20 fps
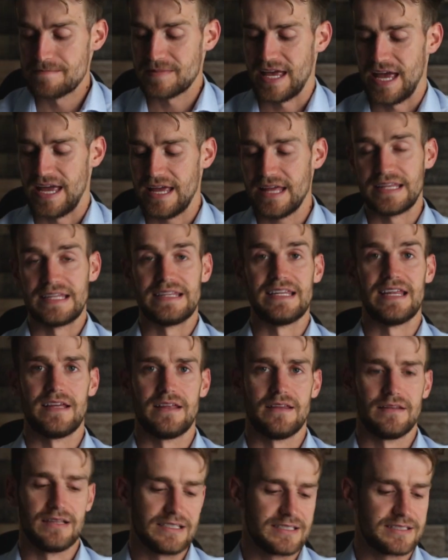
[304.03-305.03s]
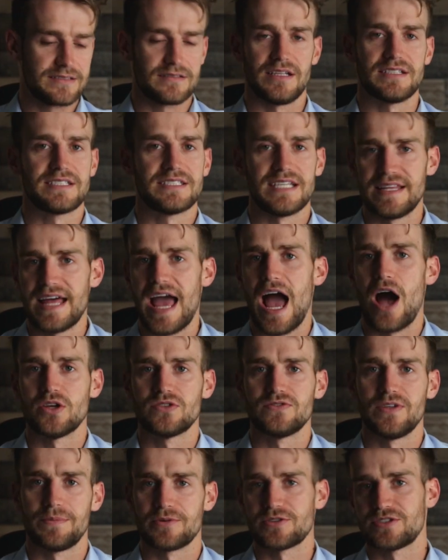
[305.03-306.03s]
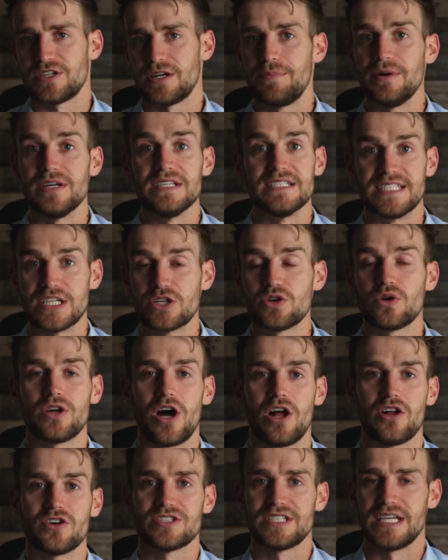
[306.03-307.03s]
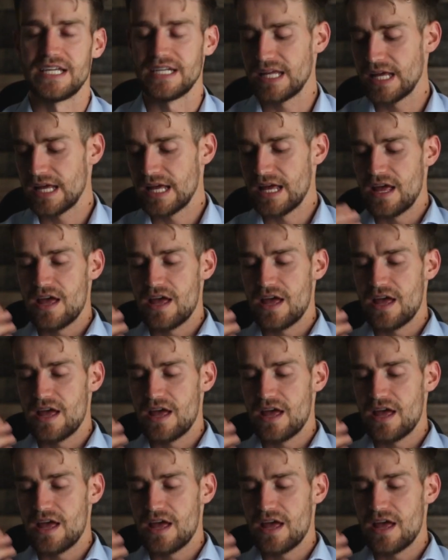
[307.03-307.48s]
okay, and the let's let's say the house flipper is gonna put zero dollars in.